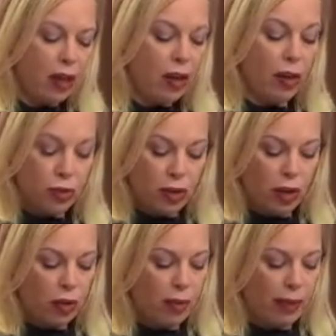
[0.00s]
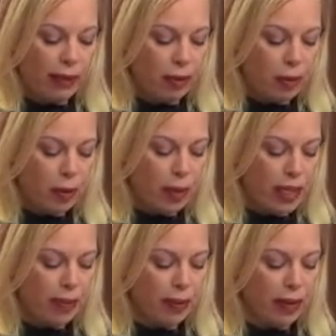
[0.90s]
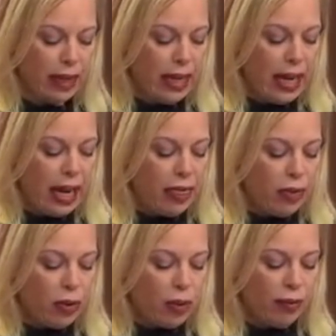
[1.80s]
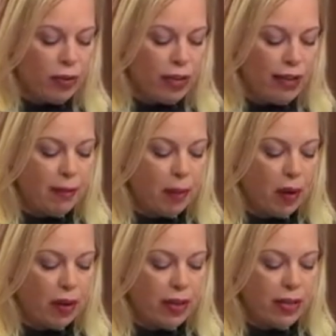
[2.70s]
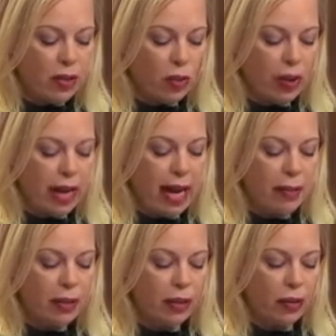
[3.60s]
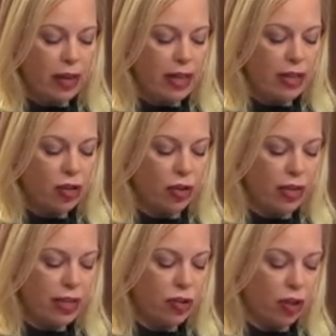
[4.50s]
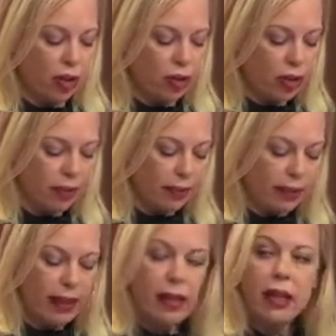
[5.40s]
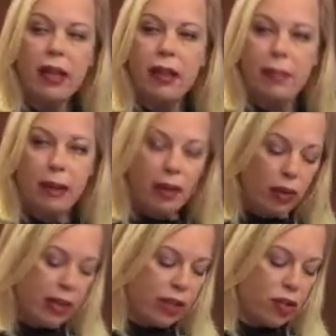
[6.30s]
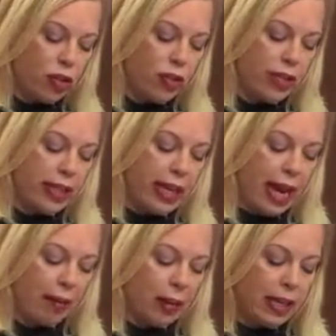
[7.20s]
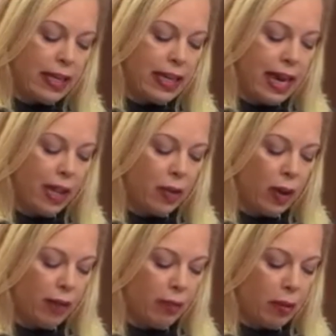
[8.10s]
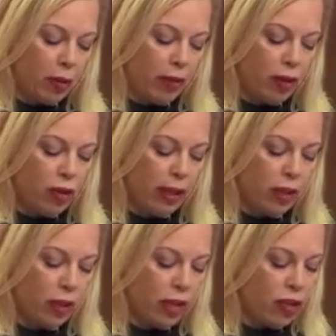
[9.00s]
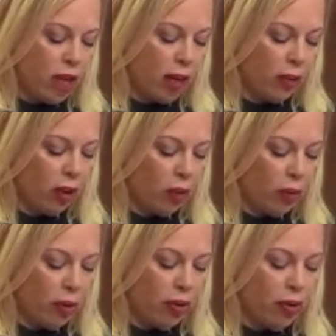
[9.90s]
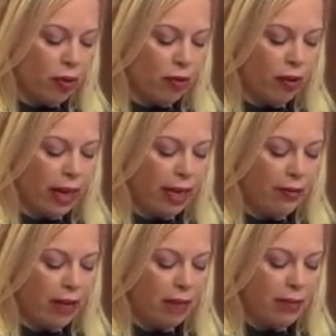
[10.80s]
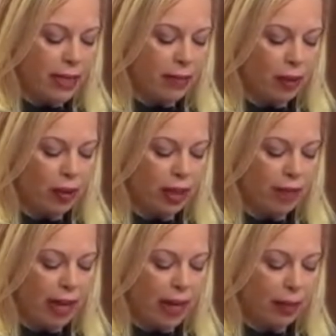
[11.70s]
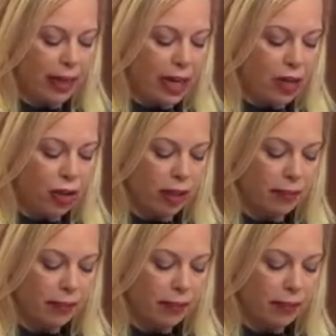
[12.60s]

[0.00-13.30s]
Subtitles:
those not criminally responsible, and those who have received pardons or an absolute or conditional discharge. The bill ensures that the applicant and the relevant provincial attorney general are both notified of the admissibility of an application.